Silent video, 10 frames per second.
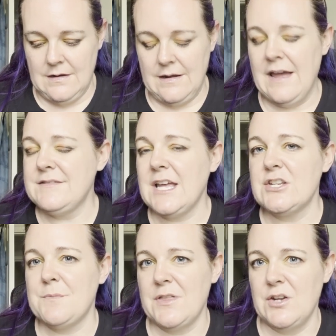I have to
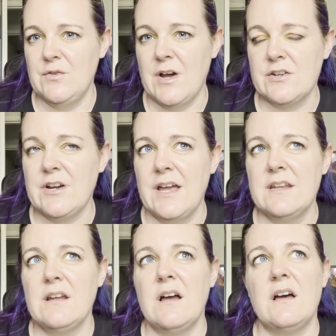catch up on the new doctor. I
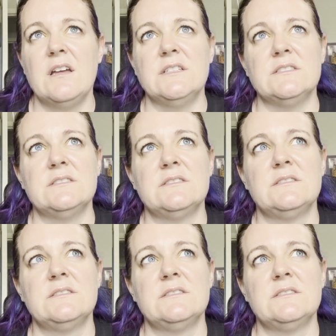ended on